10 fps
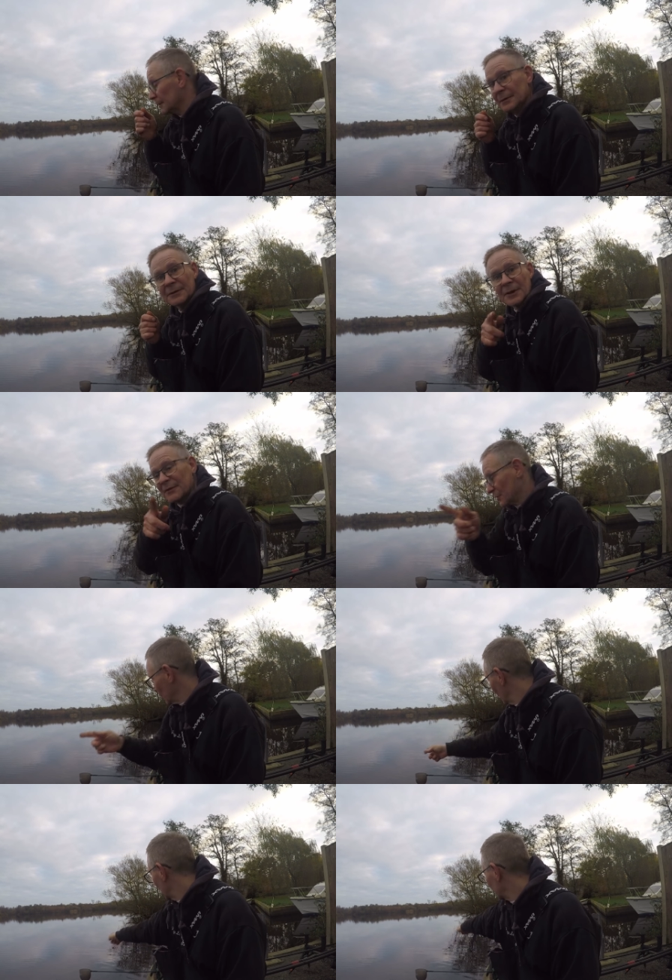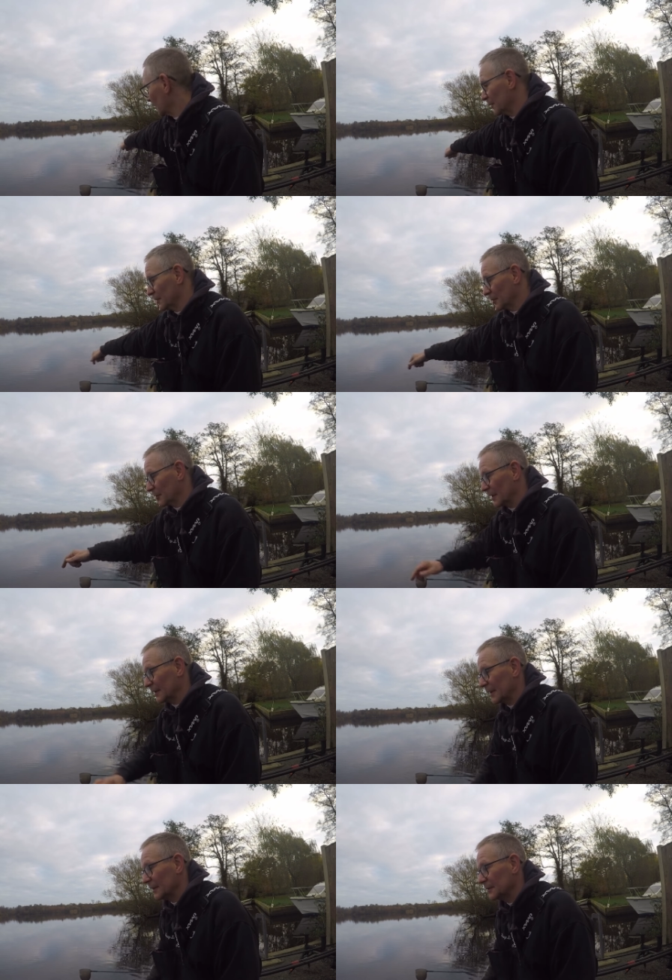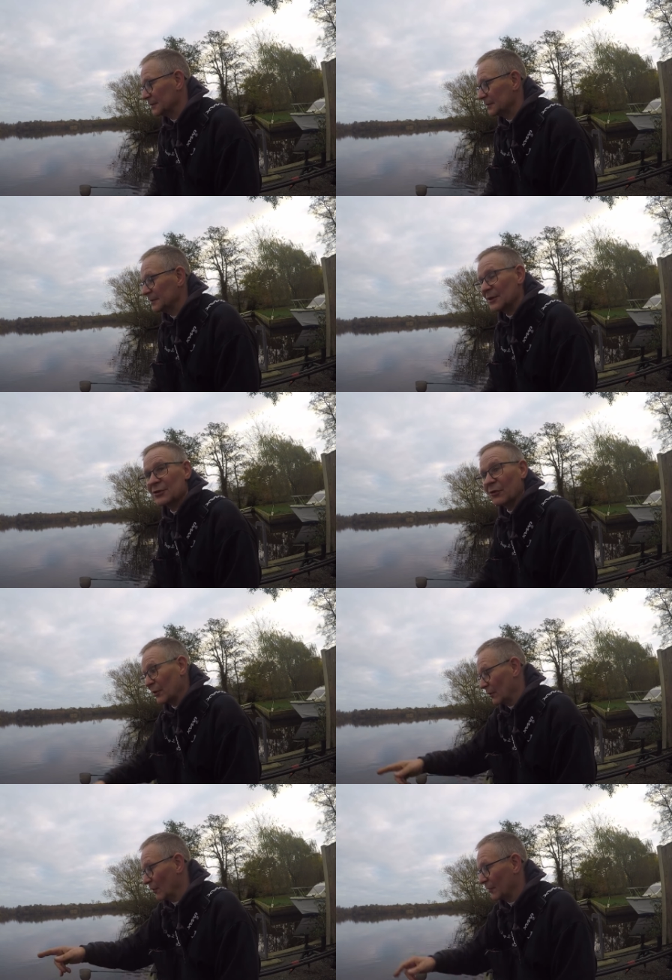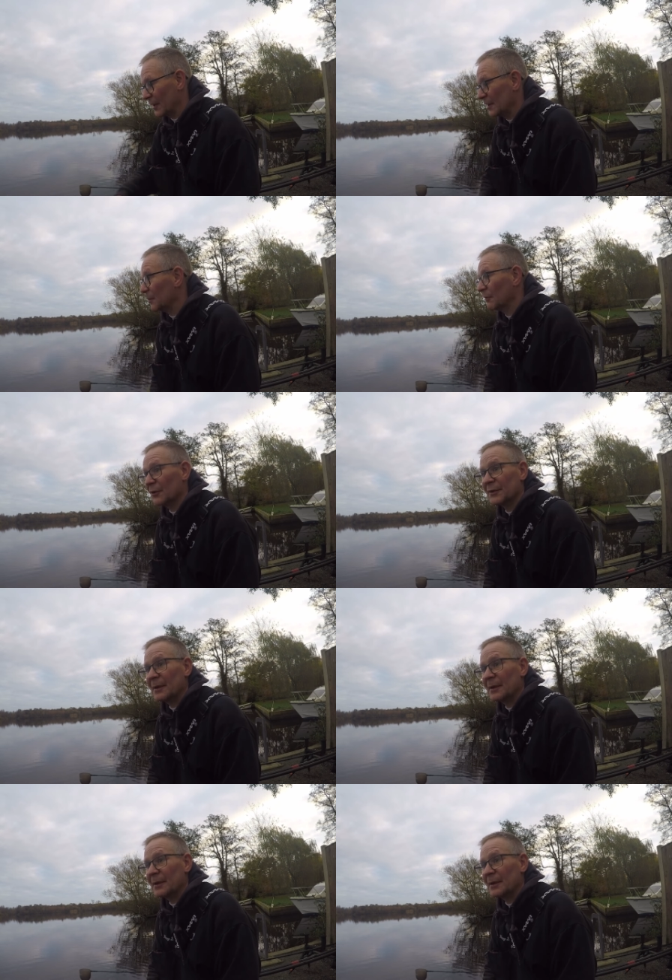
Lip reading: Don't know if you saw that coming from around there. Literally off the end of my rod tip.